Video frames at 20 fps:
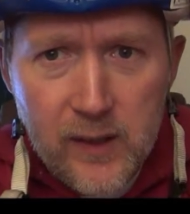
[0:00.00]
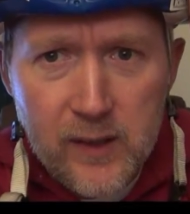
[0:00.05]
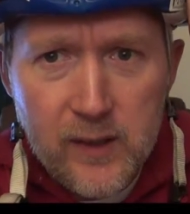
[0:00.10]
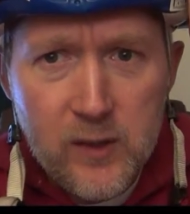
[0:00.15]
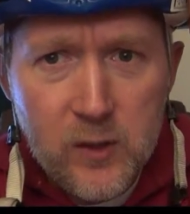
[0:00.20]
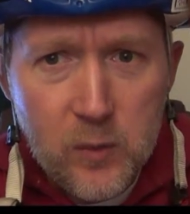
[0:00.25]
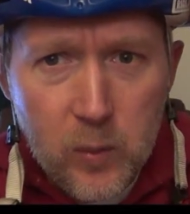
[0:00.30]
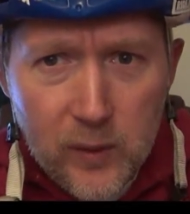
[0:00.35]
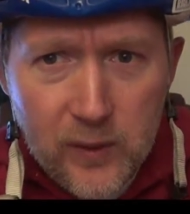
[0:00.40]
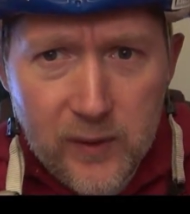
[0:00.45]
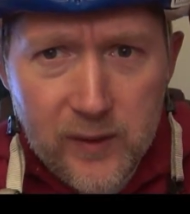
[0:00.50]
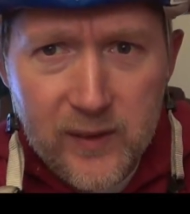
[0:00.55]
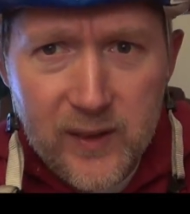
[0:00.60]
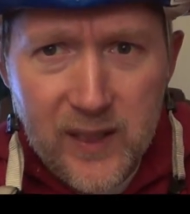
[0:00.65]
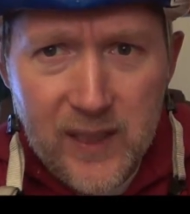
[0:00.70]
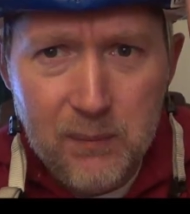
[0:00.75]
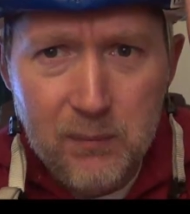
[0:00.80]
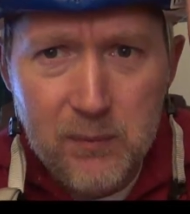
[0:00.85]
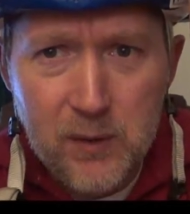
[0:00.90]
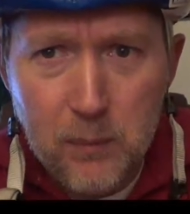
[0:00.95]
This one
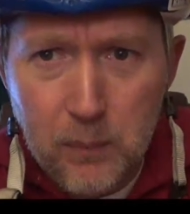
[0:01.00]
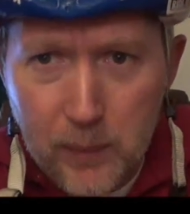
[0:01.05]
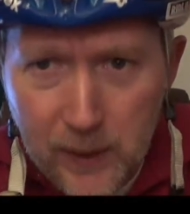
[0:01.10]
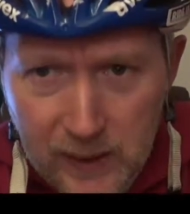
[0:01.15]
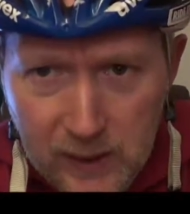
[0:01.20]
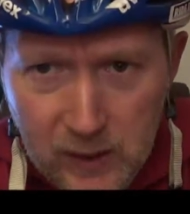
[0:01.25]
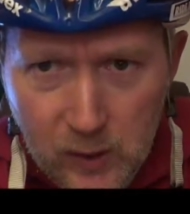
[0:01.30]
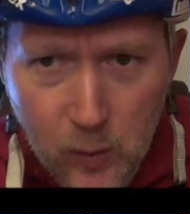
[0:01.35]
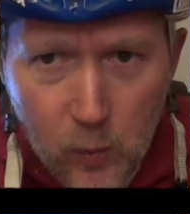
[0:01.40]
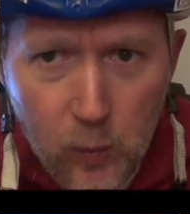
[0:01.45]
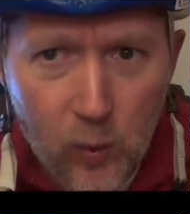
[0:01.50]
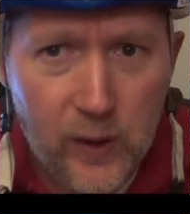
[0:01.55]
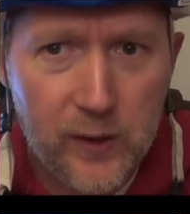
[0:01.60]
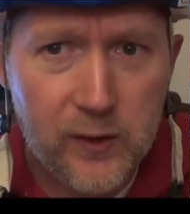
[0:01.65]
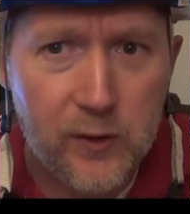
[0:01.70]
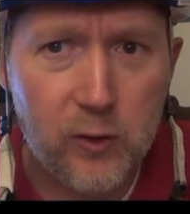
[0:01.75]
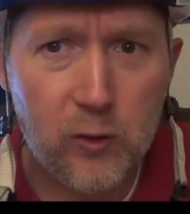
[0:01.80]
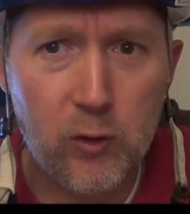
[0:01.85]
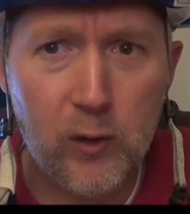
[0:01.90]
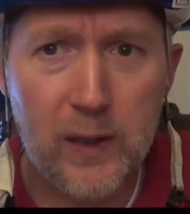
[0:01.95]
seemed to be
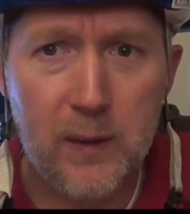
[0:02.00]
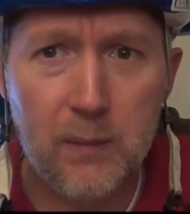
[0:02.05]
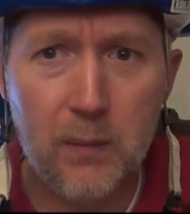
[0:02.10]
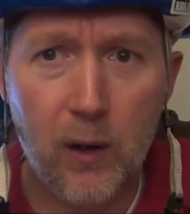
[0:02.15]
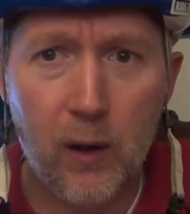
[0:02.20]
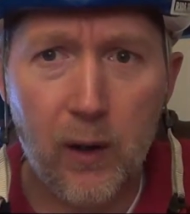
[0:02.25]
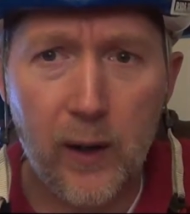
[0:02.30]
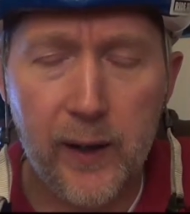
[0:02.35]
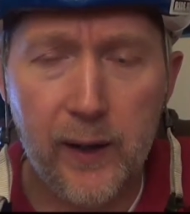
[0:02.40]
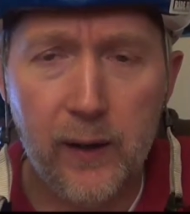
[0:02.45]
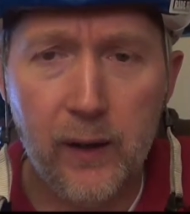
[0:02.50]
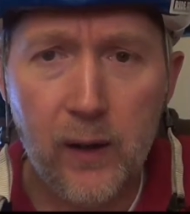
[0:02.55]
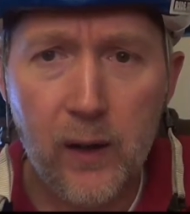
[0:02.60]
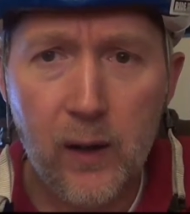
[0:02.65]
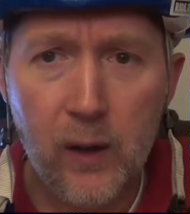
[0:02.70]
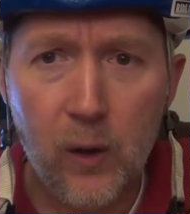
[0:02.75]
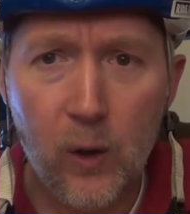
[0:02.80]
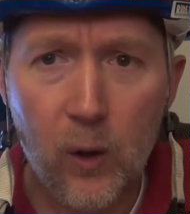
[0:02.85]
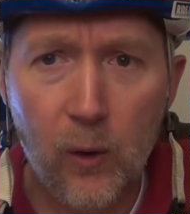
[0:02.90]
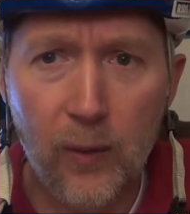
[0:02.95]
quite streamlined
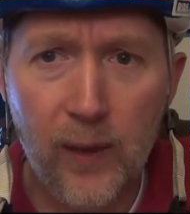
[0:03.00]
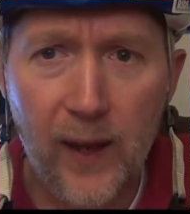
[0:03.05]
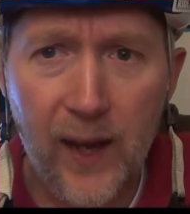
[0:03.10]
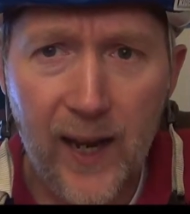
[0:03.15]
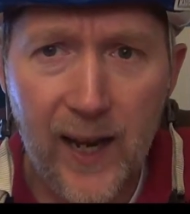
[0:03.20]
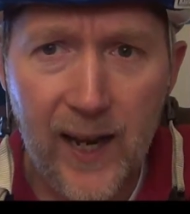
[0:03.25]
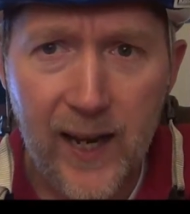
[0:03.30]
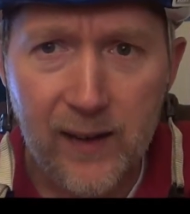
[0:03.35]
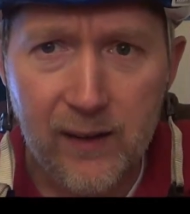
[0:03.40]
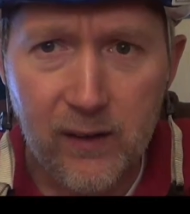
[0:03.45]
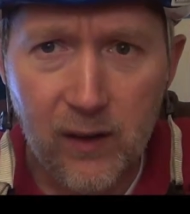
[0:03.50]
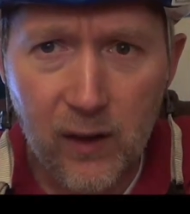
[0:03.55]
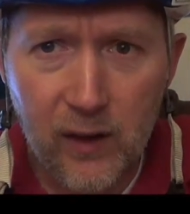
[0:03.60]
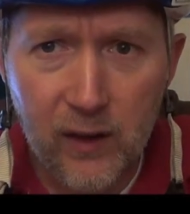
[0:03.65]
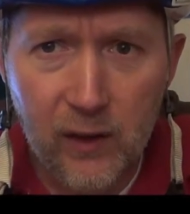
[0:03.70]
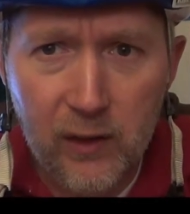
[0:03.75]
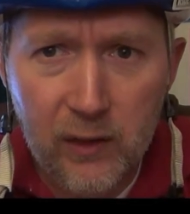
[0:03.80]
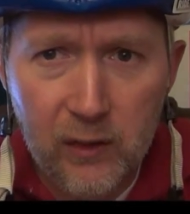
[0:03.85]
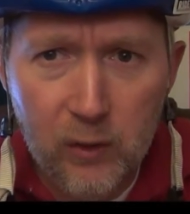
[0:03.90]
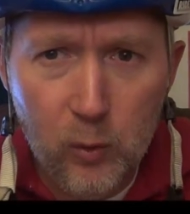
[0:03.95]
on the head, and
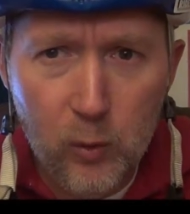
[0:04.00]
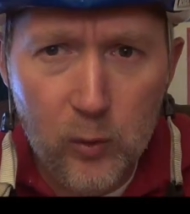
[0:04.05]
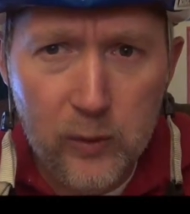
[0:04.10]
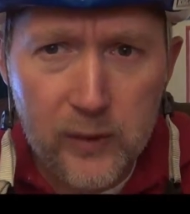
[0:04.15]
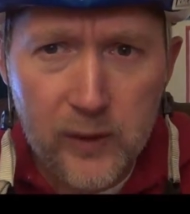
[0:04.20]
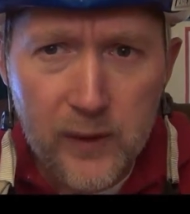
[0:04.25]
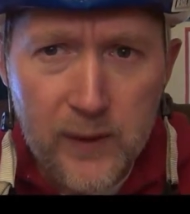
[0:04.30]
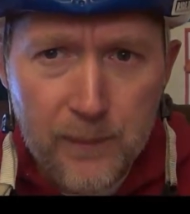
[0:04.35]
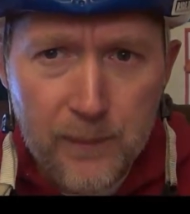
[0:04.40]
I thought